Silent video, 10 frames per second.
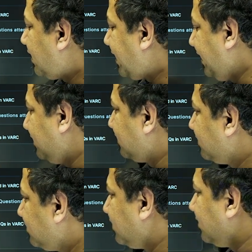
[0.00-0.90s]
I
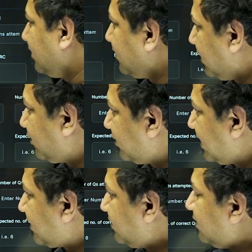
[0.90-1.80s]
clicked on
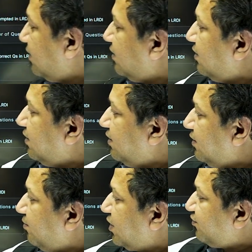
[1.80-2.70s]
that.
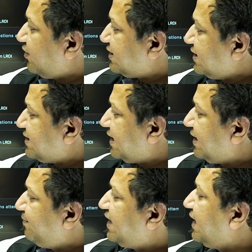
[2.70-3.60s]
Number of questions
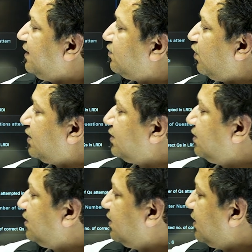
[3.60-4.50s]
attempted in quant
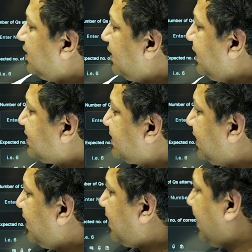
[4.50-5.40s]
let's say